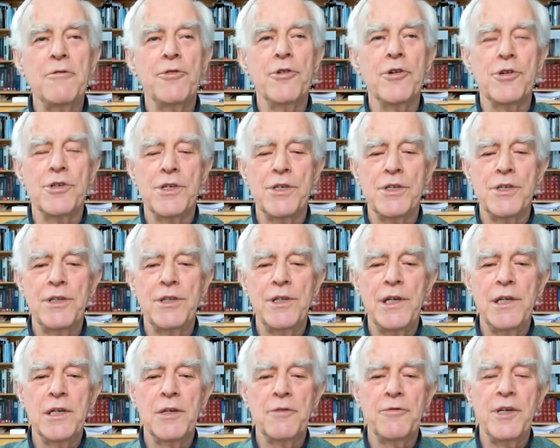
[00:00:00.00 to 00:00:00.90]
functions as an
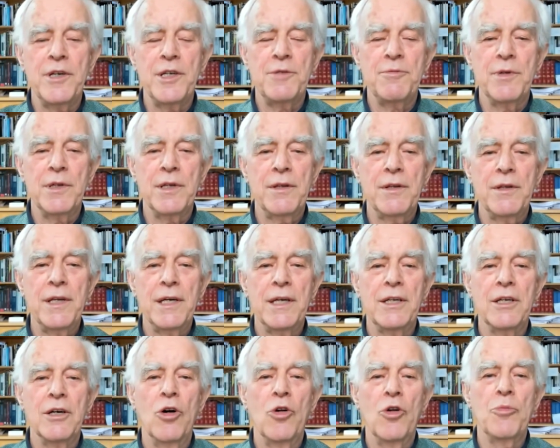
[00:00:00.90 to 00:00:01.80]
interface, but I think
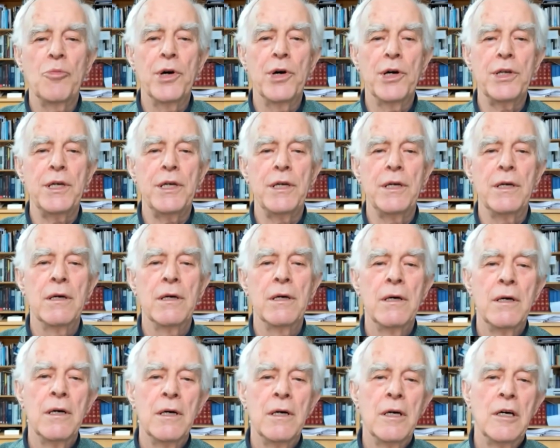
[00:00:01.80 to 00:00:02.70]
the whole body
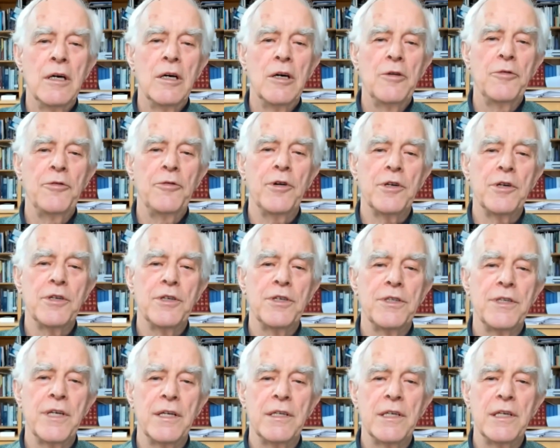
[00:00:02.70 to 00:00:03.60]

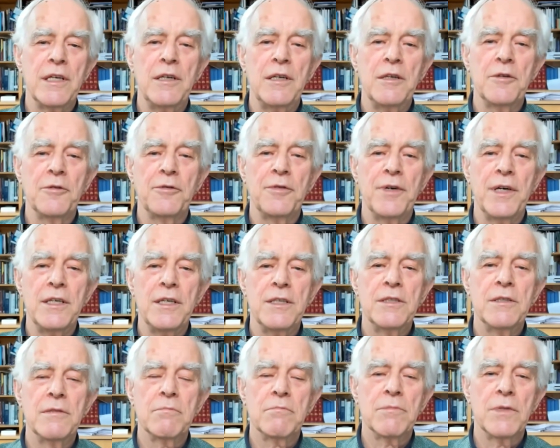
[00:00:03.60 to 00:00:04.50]
functions as an
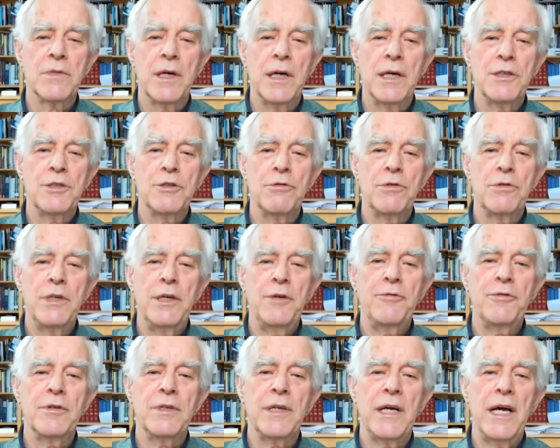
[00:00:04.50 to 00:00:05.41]
interface. Uh, so
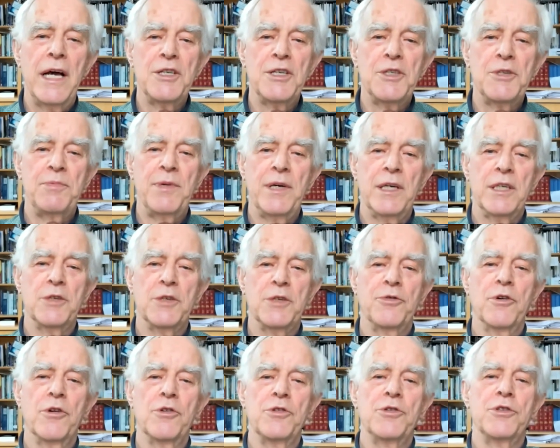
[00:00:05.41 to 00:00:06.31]
different aspects of
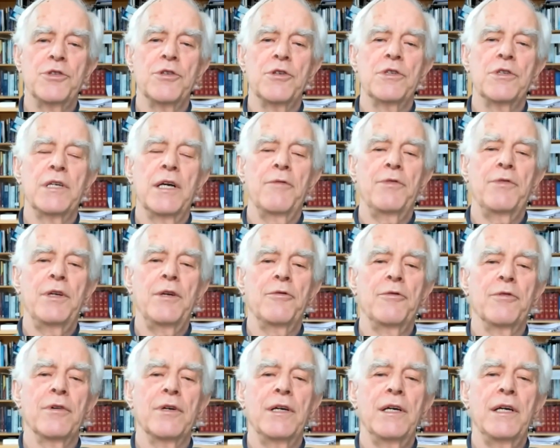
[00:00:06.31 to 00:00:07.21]
consciousness have
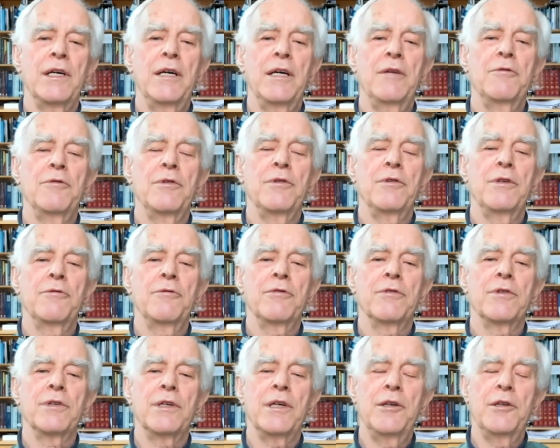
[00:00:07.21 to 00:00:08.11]
different in,
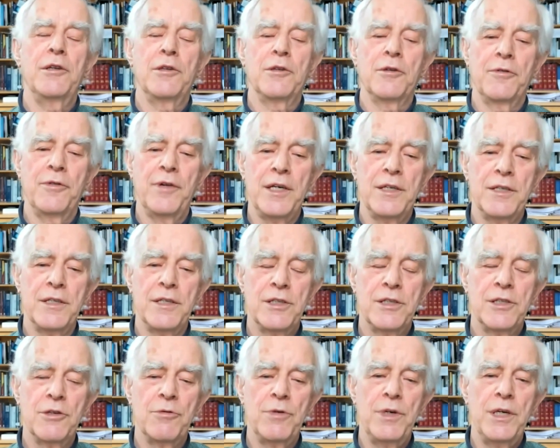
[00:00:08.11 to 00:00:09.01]
different interfaces.
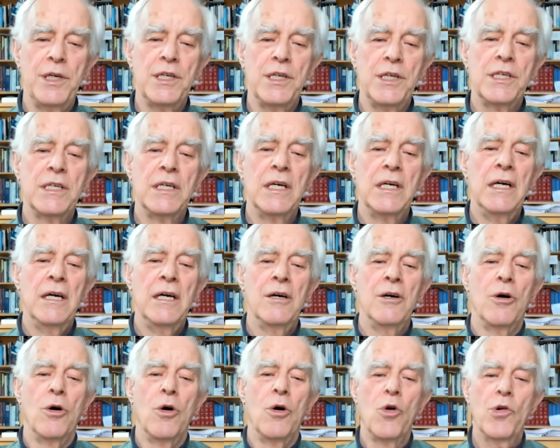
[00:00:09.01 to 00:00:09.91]
So each
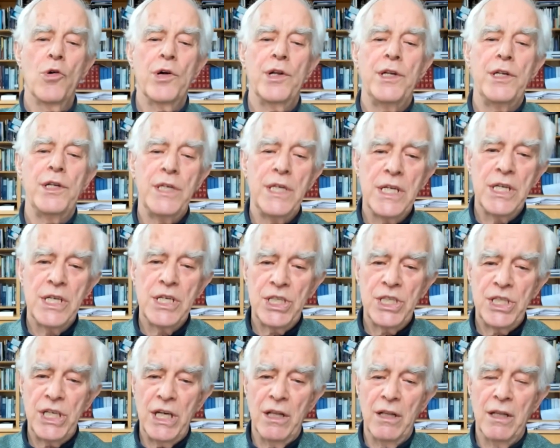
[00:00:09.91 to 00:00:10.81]
organ in each
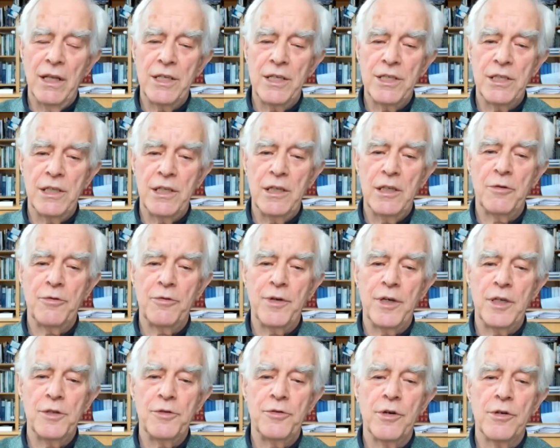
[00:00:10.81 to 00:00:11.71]
cell has an
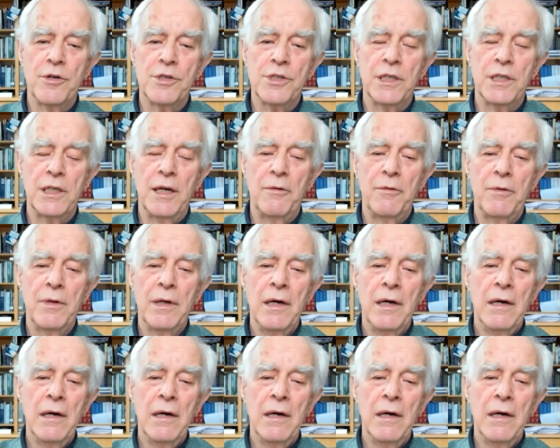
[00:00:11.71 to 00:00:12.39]
interface function, and